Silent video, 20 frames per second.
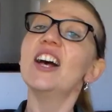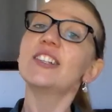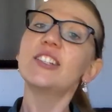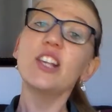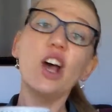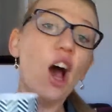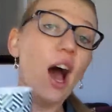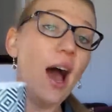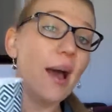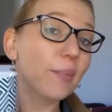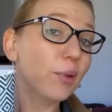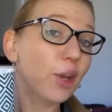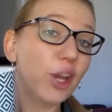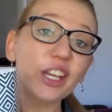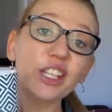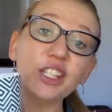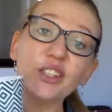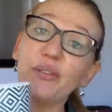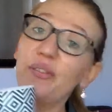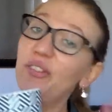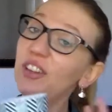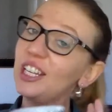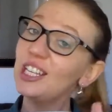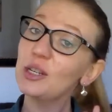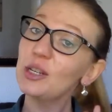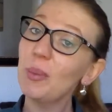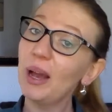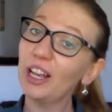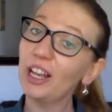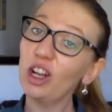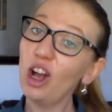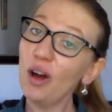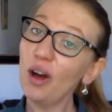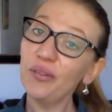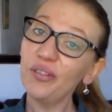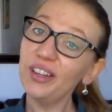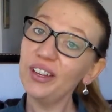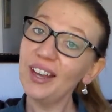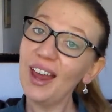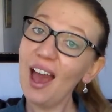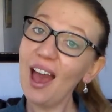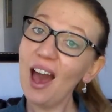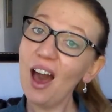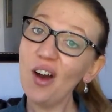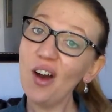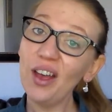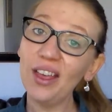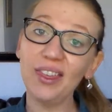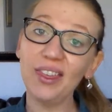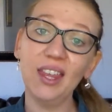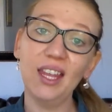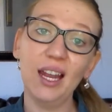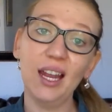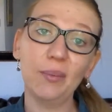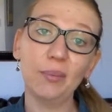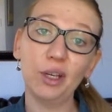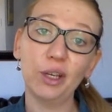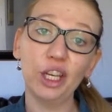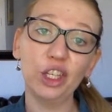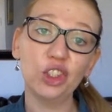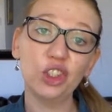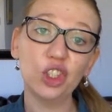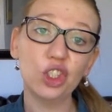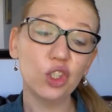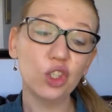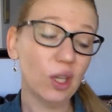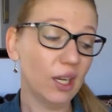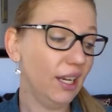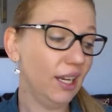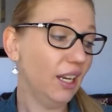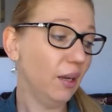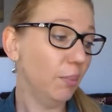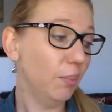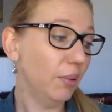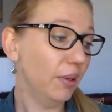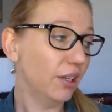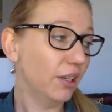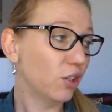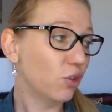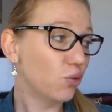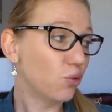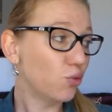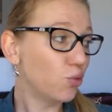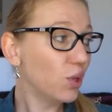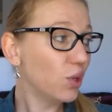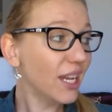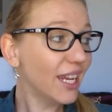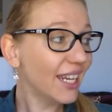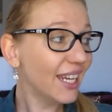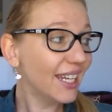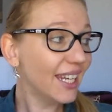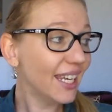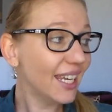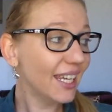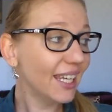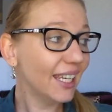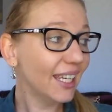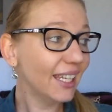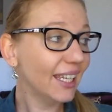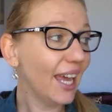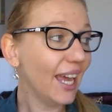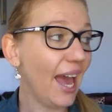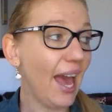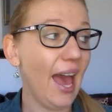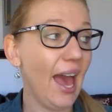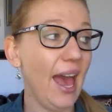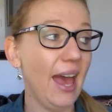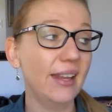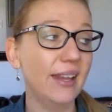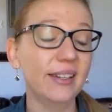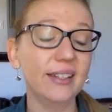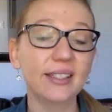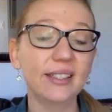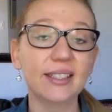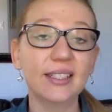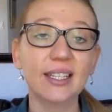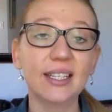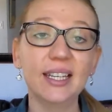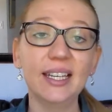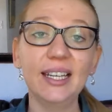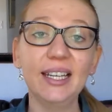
So I'm going to finish my coffee now, and then I'm going to do a little bit reading and